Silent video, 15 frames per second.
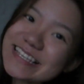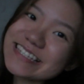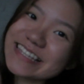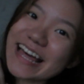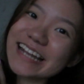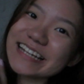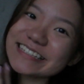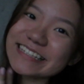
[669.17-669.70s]
So,
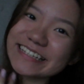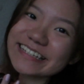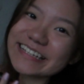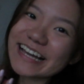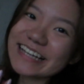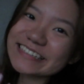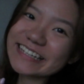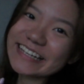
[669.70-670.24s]
that is it, you
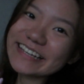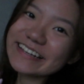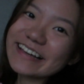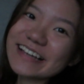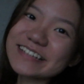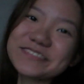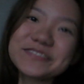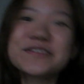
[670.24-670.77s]
guys. Thank you
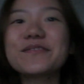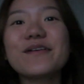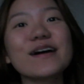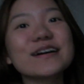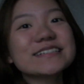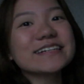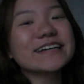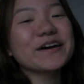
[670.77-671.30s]
guys for
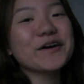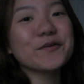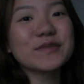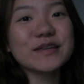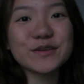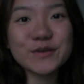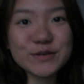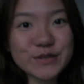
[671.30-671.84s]
watching. I hope
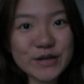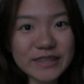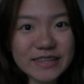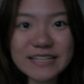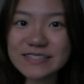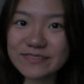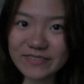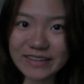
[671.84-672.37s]
that you enjoyed
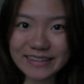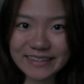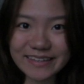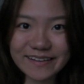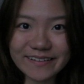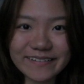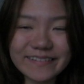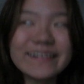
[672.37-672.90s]
this
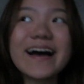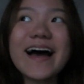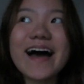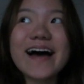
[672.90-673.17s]
video.